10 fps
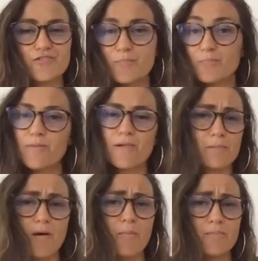So I pop,
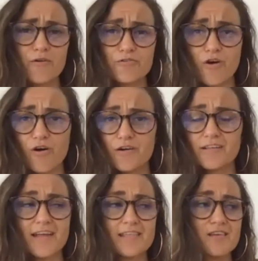pop those on
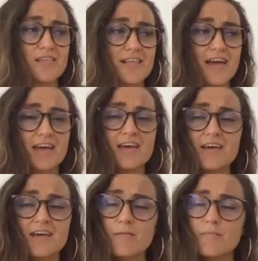and just like
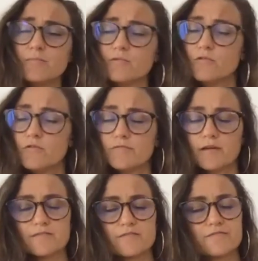move
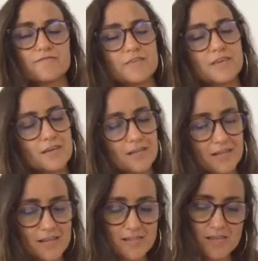and feel
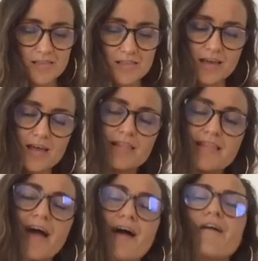and just like
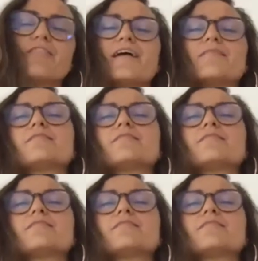allow that